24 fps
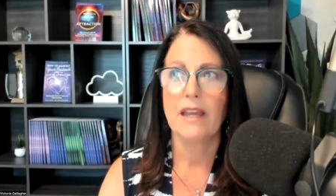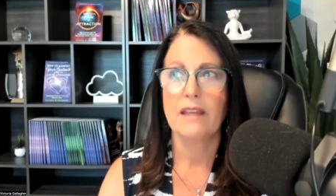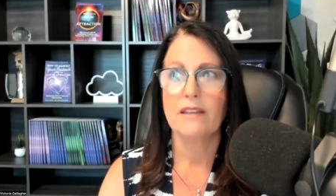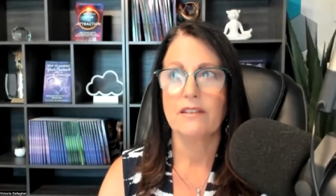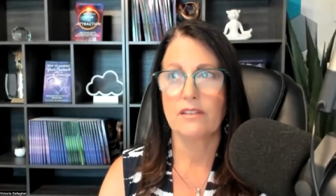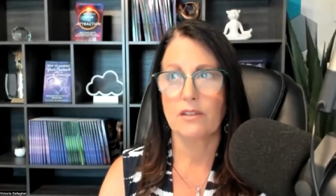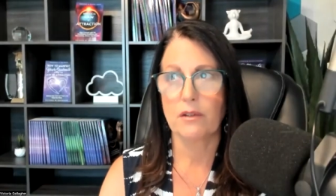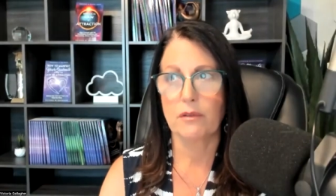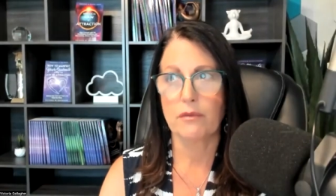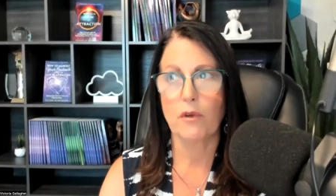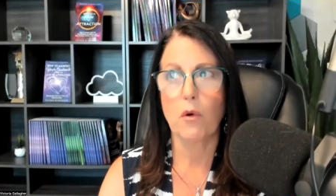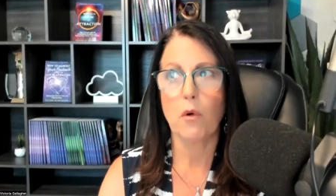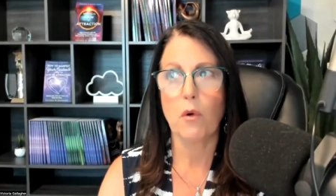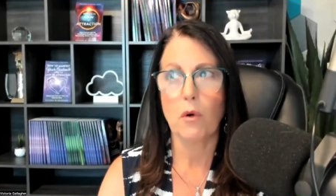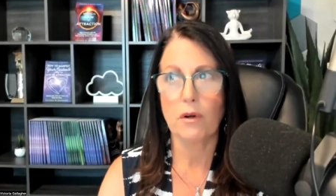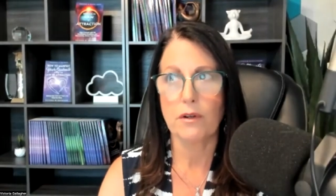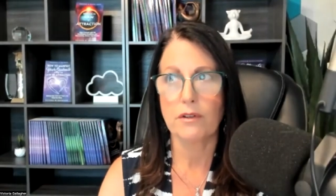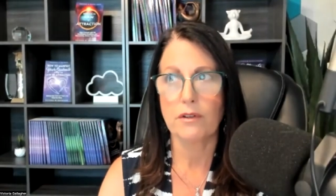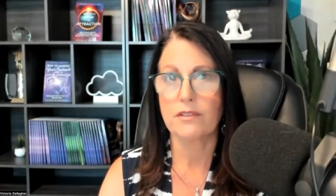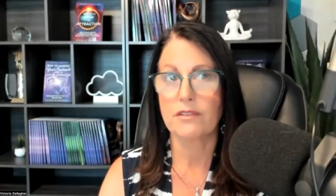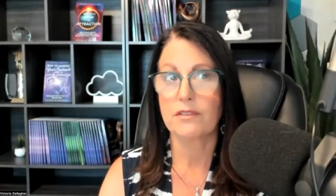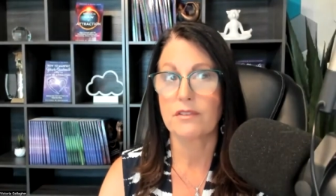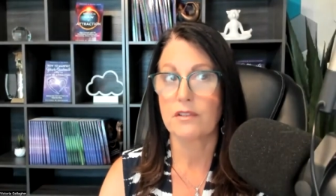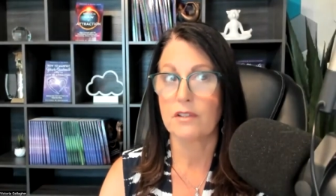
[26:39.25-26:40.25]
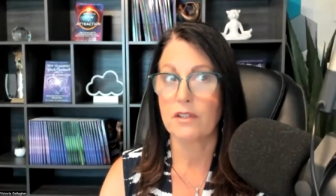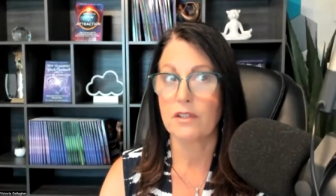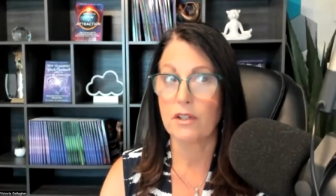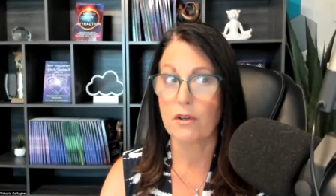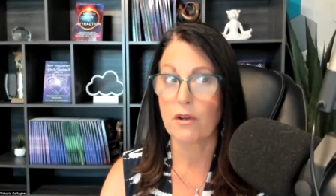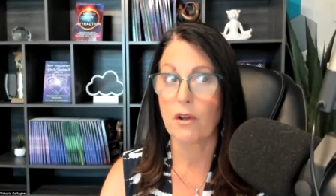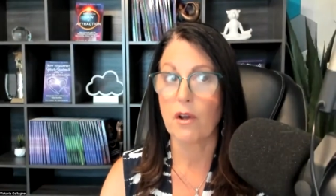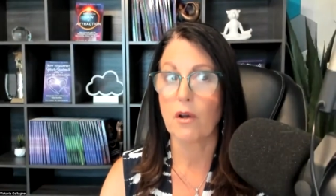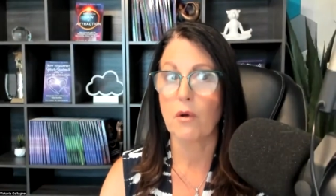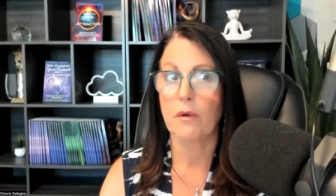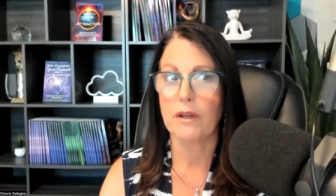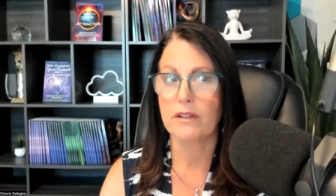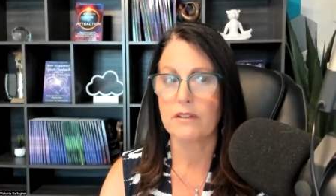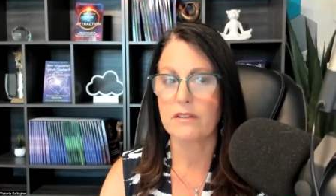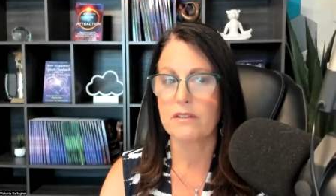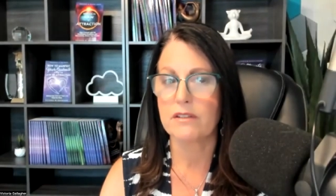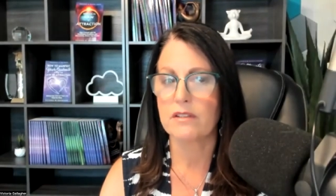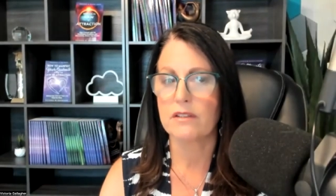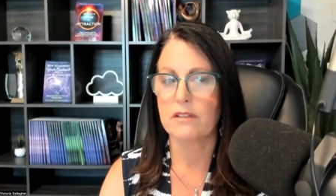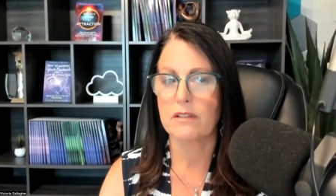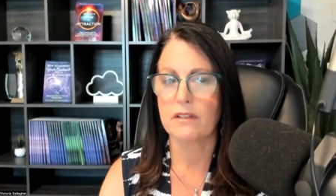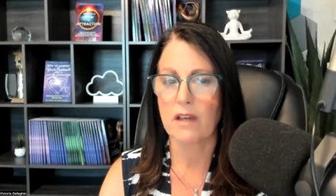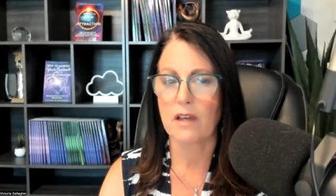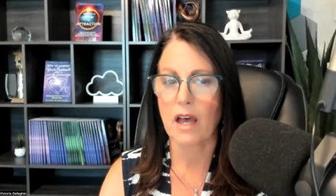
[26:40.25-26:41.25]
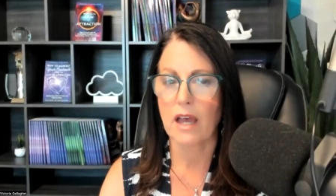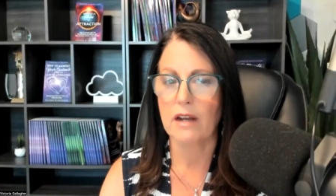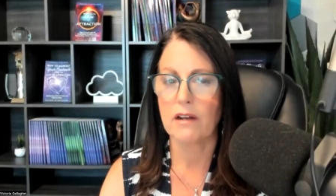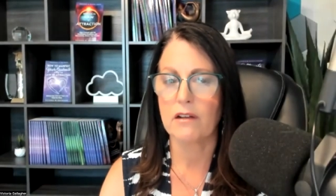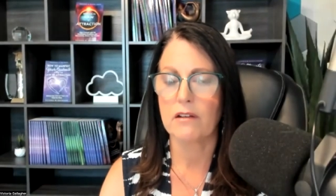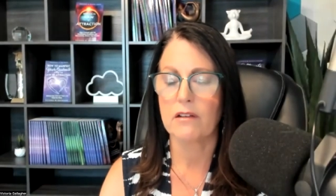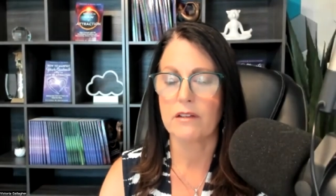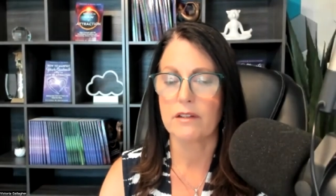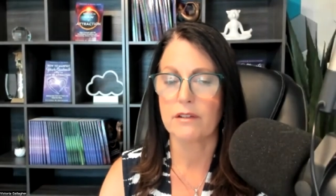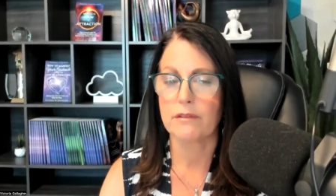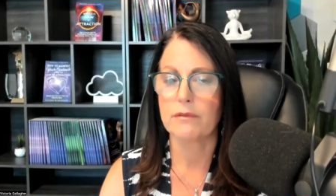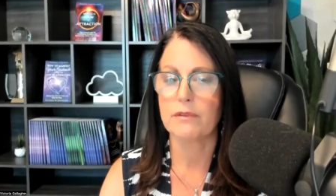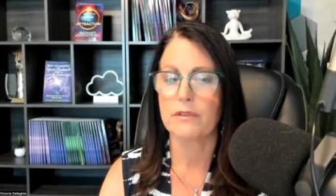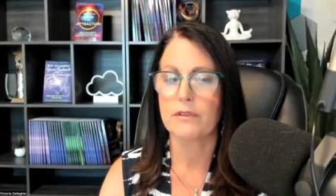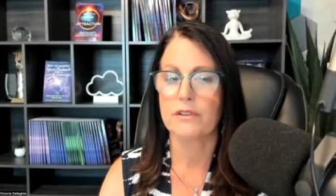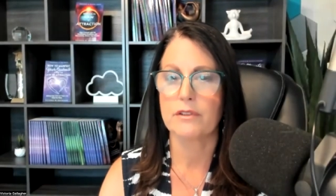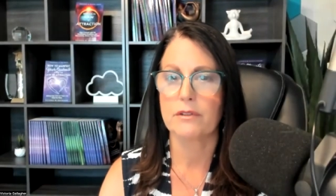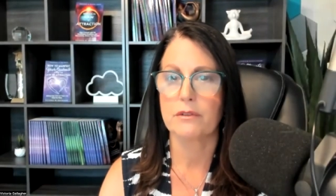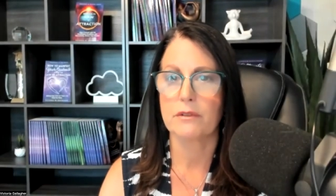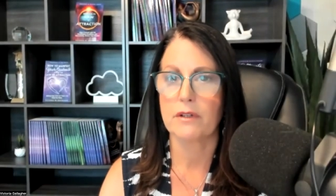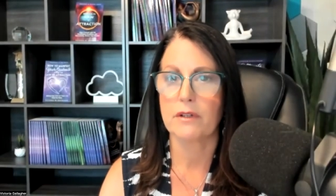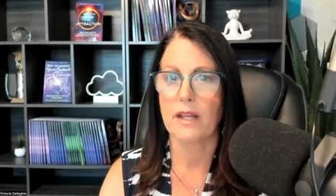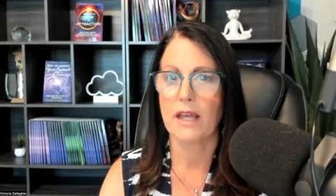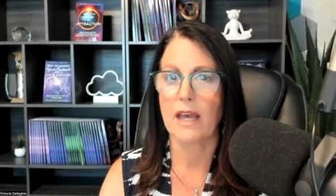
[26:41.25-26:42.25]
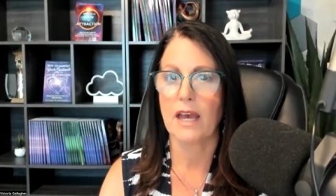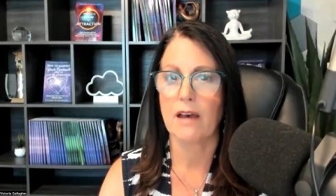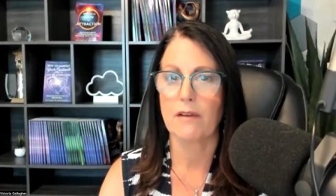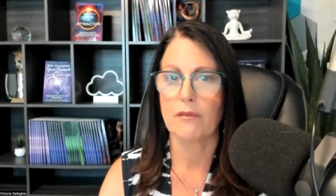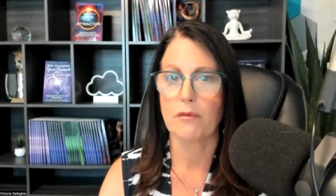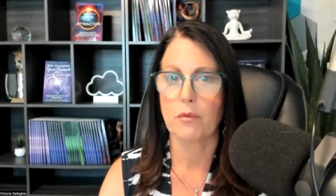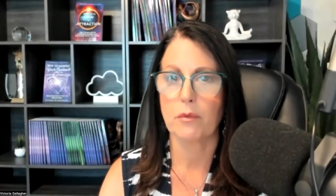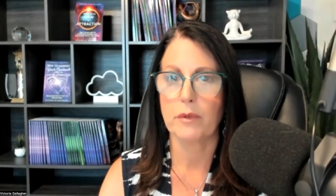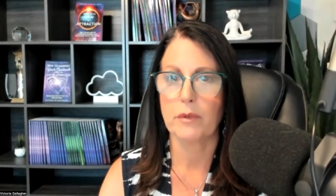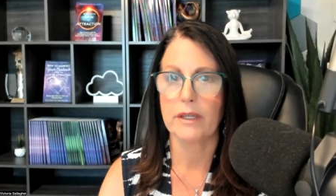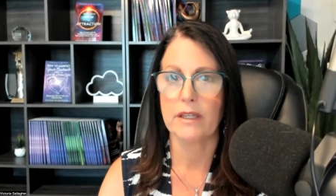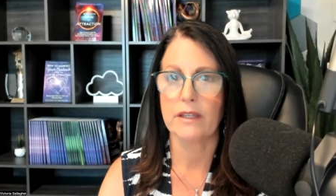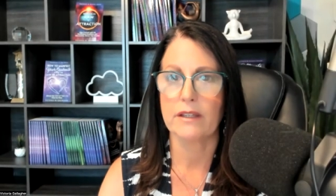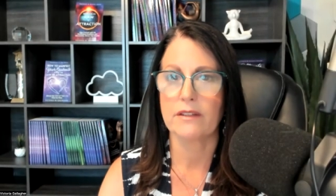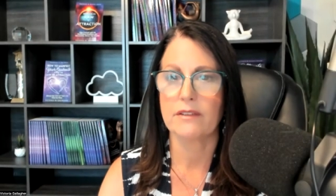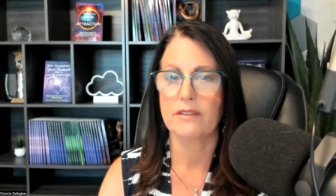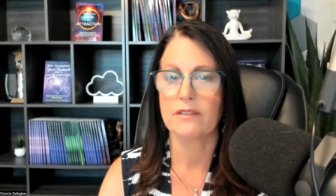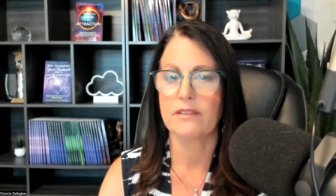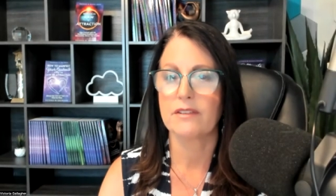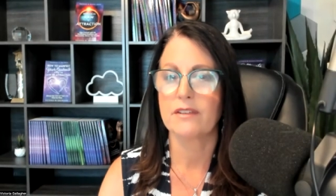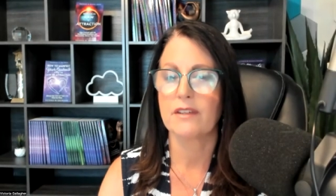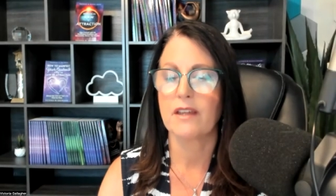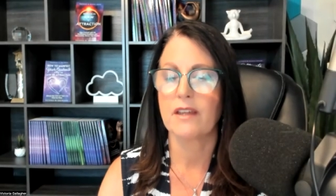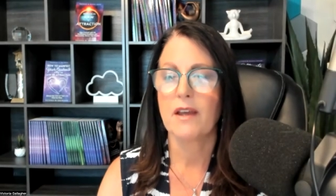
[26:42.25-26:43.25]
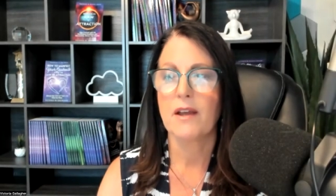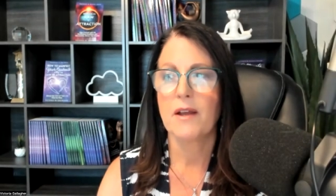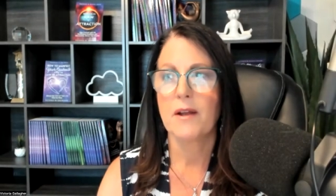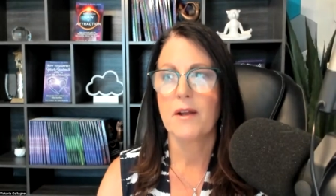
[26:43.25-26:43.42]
So, of course, you know, going to Ireland for two and a half weeks,